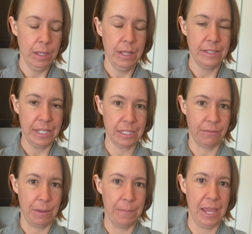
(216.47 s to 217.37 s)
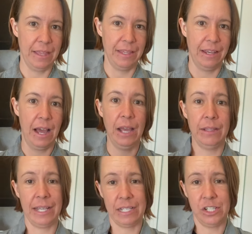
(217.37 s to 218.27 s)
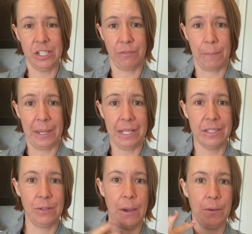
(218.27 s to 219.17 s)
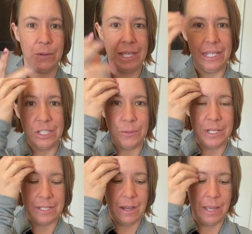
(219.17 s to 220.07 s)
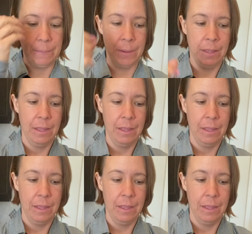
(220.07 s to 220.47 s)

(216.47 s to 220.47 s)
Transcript: 6 of them. And then it's just for me. So I would only eat 2 at a time.